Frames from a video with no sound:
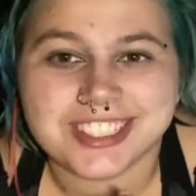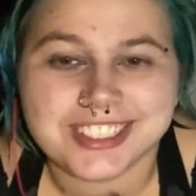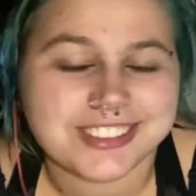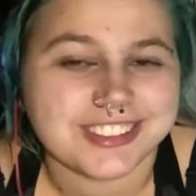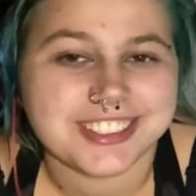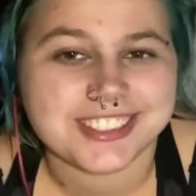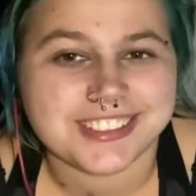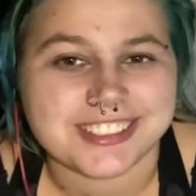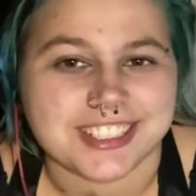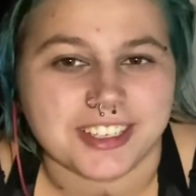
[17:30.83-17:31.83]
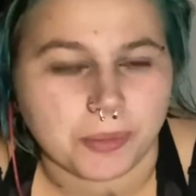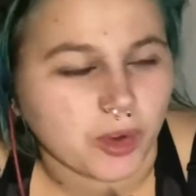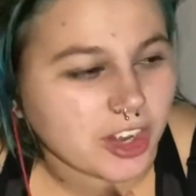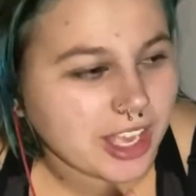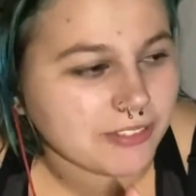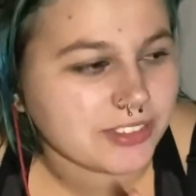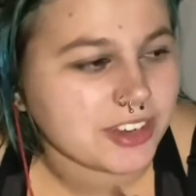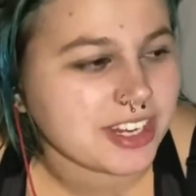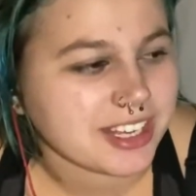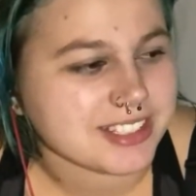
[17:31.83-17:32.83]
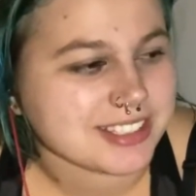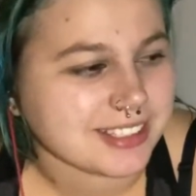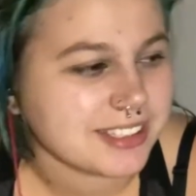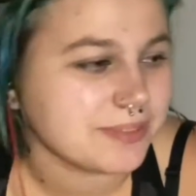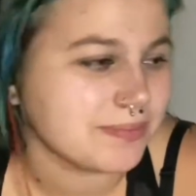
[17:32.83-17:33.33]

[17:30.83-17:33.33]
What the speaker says: Oh, this sounds like it'll work out very nicely.